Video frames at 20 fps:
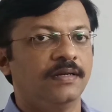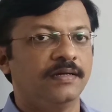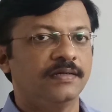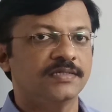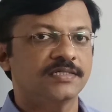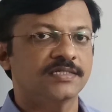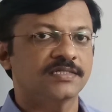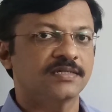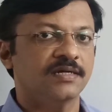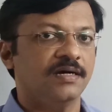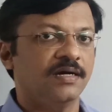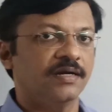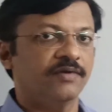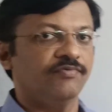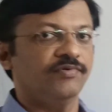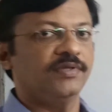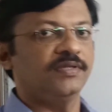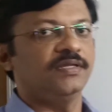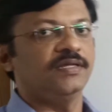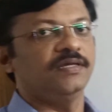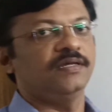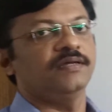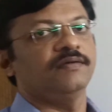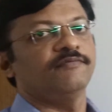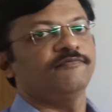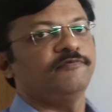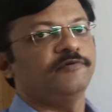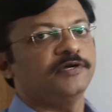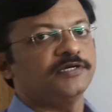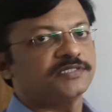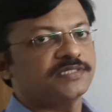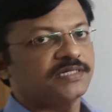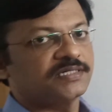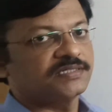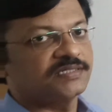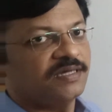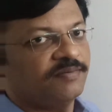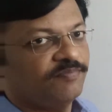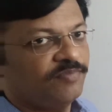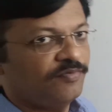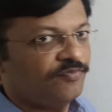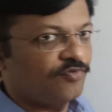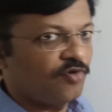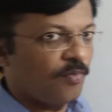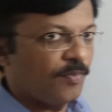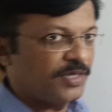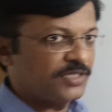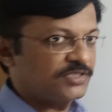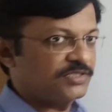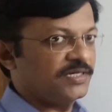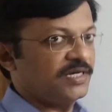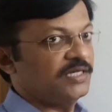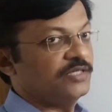us start with the first example from exercise